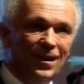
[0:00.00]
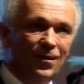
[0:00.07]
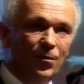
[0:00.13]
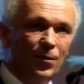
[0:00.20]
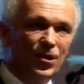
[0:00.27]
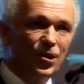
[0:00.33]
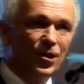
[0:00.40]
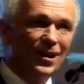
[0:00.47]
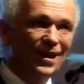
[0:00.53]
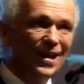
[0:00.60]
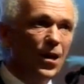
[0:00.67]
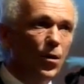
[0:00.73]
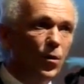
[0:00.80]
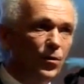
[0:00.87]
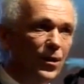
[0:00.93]
uh, which
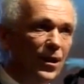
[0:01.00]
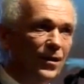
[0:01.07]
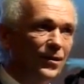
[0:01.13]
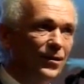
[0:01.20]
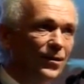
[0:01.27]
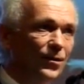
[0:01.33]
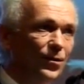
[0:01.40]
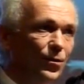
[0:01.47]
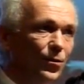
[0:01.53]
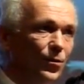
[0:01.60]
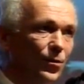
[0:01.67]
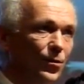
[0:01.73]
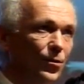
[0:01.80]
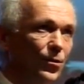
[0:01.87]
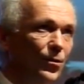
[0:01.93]
allowed us
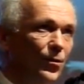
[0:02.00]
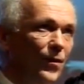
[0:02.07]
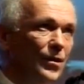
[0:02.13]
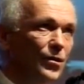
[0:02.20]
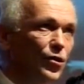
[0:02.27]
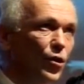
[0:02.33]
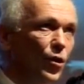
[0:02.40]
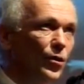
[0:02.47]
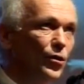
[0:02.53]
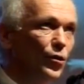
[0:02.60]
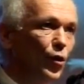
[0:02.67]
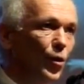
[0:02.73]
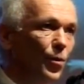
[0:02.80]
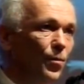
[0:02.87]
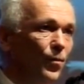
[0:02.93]
to do this
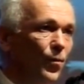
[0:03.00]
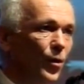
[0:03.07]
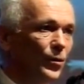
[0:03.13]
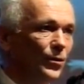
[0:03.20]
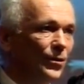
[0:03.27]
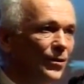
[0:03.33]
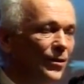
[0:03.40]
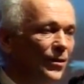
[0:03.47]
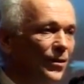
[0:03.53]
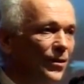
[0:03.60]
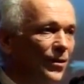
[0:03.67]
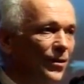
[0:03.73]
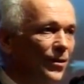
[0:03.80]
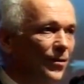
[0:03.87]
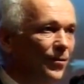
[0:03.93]
joint job was
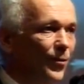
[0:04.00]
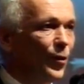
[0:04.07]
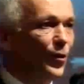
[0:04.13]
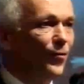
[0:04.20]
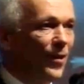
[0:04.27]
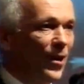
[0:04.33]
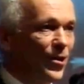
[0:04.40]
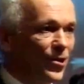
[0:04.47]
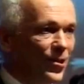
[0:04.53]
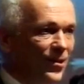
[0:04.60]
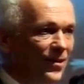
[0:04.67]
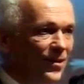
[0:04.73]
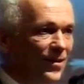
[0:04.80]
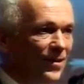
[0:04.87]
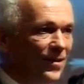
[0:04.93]

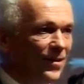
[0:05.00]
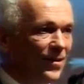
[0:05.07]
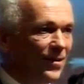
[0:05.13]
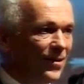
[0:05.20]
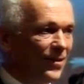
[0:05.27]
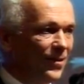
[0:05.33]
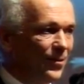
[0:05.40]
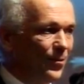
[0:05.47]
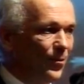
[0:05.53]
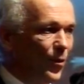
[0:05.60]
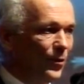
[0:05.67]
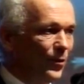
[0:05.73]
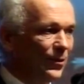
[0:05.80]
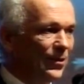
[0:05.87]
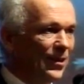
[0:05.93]
motivation.
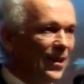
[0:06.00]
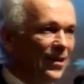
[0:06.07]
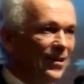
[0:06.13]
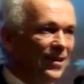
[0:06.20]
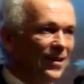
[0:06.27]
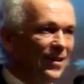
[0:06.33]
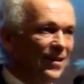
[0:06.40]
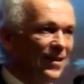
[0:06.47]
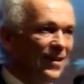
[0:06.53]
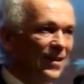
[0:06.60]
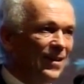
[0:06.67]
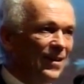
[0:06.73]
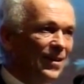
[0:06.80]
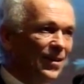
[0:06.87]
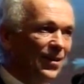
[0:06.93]
Both sides
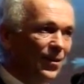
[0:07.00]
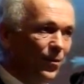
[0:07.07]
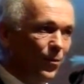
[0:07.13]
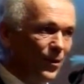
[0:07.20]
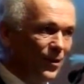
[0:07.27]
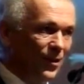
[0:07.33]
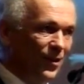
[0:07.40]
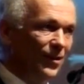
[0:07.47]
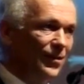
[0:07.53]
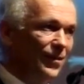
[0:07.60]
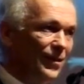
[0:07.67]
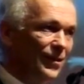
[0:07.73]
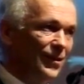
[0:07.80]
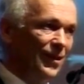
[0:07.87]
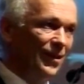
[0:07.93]
was
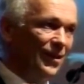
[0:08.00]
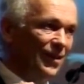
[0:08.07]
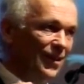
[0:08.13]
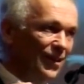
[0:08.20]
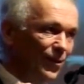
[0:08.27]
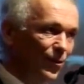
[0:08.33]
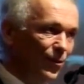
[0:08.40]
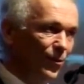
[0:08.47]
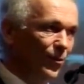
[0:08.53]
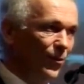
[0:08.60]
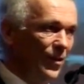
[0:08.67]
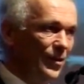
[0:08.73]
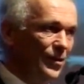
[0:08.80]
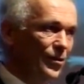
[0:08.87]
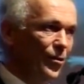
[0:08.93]
interested to
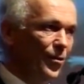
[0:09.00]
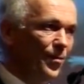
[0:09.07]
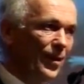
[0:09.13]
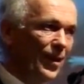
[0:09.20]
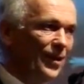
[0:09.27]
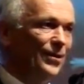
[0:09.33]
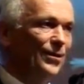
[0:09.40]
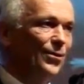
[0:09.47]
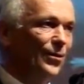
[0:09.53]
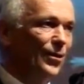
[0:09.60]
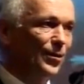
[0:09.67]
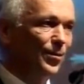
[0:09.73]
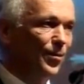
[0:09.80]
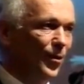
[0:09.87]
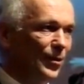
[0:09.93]
do this job as
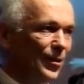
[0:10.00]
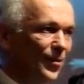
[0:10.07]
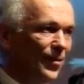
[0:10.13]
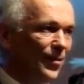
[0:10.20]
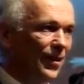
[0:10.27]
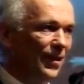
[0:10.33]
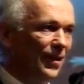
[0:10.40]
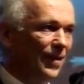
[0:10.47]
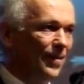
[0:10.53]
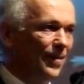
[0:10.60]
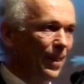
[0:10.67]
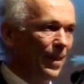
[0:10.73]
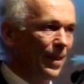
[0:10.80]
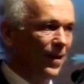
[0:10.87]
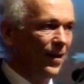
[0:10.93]
soon as possible,
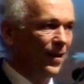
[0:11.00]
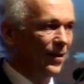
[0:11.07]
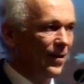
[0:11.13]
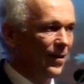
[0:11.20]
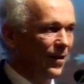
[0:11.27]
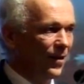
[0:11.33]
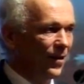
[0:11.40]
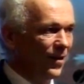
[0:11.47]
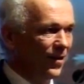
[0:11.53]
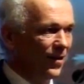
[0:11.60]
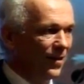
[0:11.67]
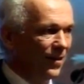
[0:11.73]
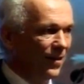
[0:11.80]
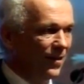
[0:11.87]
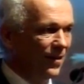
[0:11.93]
and uh,
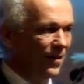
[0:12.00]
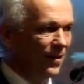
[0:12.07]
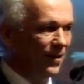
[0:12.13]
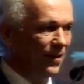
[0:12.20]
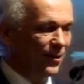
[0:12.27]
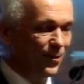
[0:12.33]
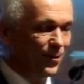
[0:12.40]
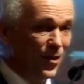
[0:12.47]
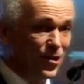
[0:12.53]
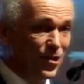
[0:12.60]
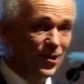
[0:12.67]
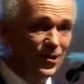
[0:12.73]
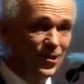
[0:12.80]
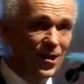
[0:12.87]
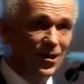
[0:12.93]

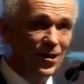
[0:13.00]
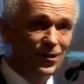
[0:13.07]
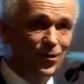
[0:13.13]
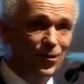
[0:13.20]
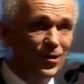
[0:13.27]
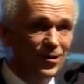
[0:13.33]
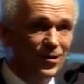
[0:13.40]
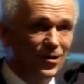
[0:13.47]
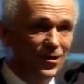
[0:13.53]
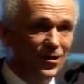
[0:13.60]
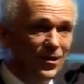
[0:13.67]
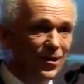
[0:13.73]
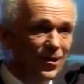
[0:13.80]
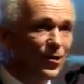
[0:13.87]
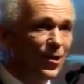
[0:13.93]
special thanks to
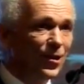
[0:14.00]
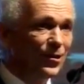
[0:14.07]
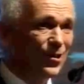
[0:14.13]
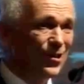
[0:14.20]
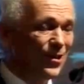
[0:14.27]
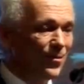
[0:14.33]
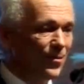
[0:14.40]
Indian Indian